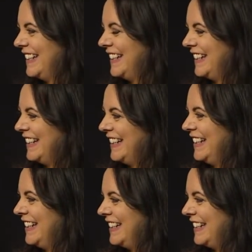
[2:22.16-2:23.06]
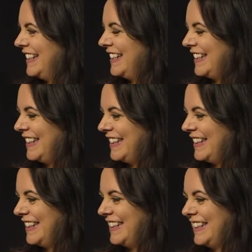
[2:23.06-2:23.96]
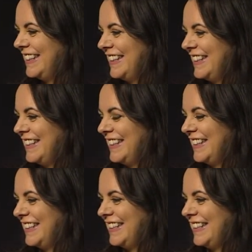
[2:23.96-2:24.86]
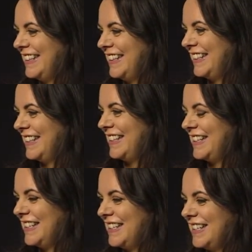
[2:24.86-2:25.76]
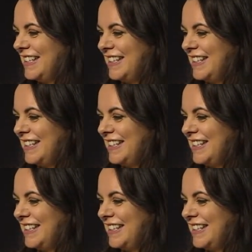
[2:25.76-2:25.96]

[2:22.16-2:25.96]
(not speaking)